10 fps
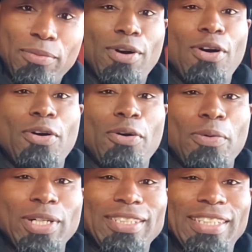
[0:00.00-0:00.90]
whoa,
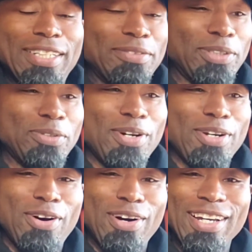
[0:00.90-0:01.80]
what's this? What's
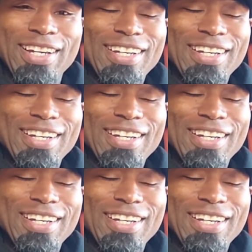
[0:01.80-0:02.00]
going on?